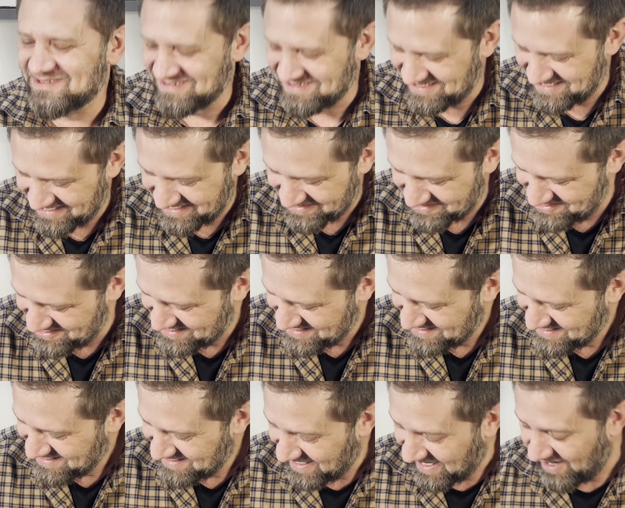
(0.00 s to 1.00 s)
engage.
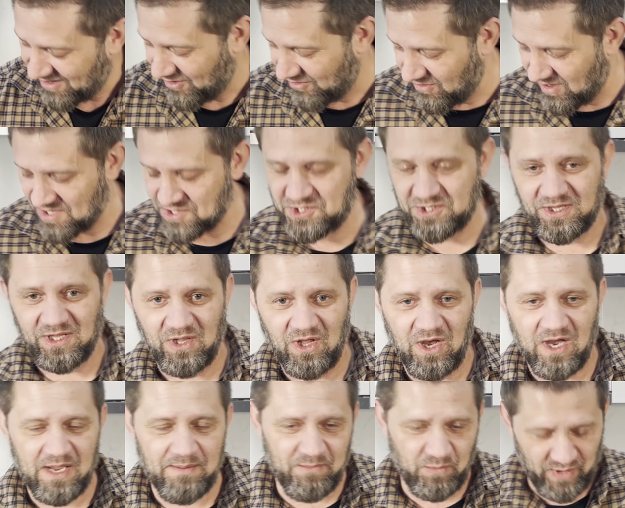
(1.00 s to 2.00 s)
All right, so the
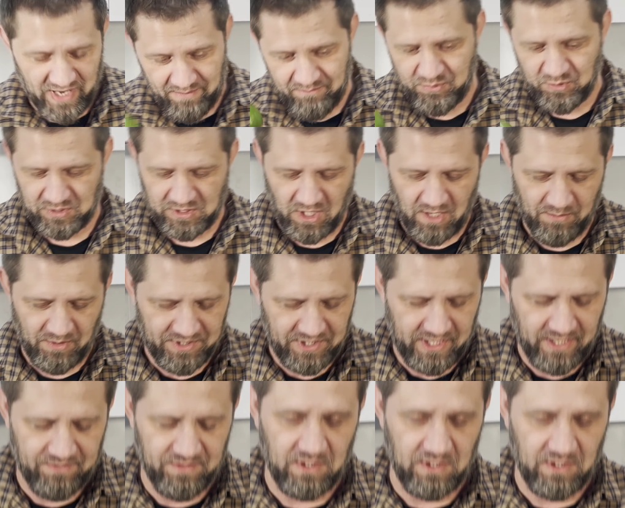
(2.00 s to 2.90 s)
lime, we haven't put lime on yet.